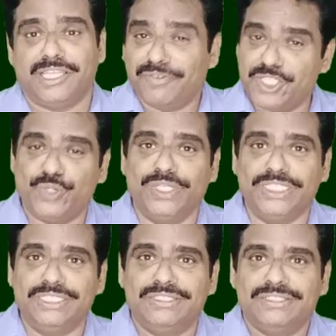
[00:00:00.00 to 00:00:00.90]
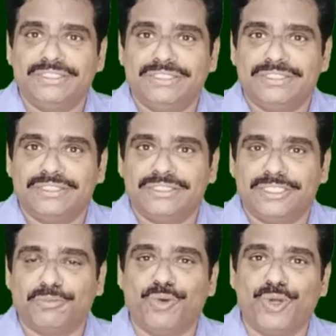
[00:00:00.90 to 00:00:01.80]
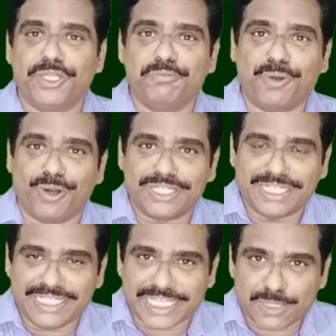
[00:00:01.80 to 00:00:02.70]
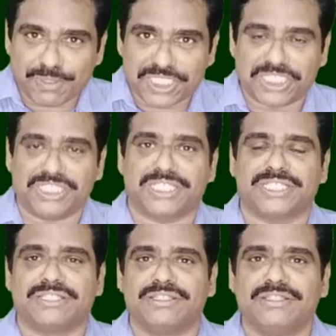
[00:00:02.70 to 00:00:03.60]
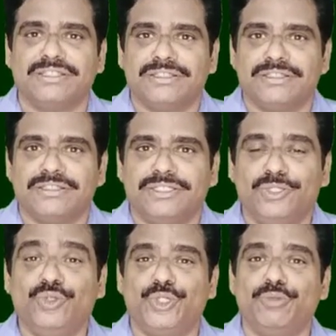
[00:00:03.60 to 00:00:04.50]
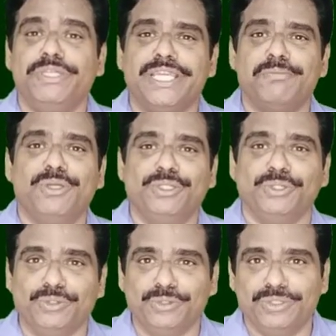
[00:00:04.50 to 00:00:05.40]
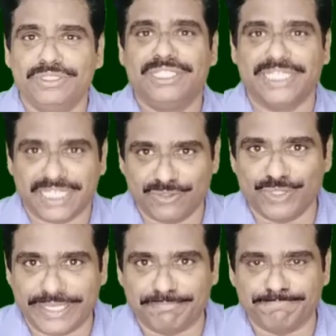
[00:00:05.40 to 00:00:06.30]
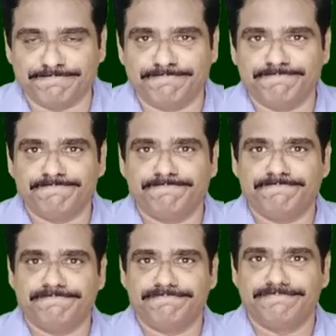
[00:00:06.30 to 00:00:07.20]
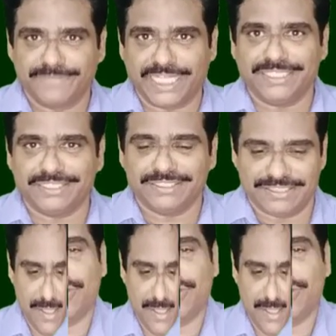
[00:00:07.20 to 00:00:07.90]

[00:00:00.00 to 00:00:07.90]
Eventually, the more important the expressions, you should be able to derive them, right?